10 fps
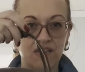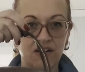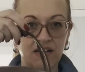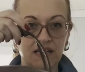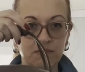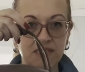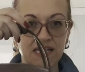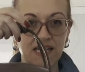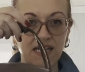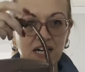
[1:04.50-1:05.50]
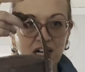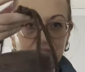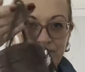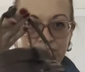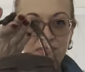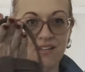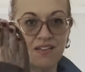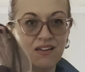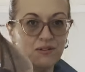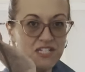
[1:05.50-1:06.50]
their little lipstick in here
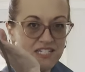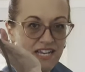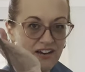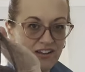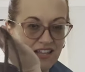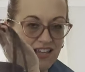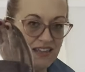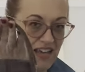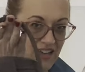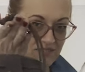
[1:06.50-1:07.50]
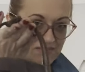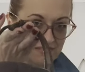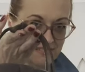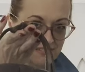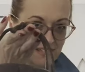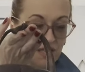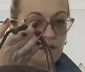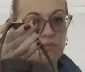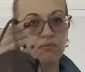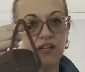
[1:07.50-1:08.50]
and they would just carry it like that.
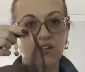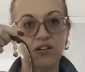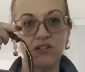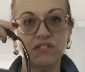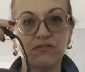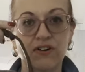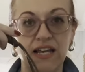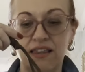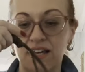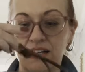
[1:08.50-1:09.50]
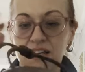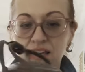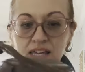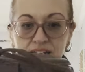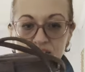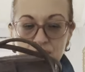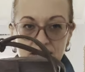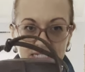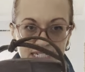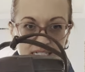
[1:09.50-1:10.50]
But really you could use it for anything. It's
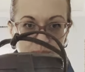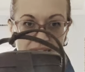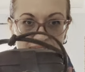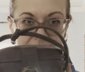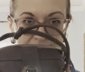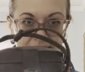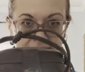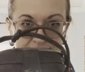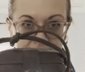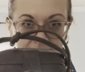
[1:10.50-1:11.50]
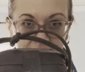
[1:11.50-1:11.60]
about six by six.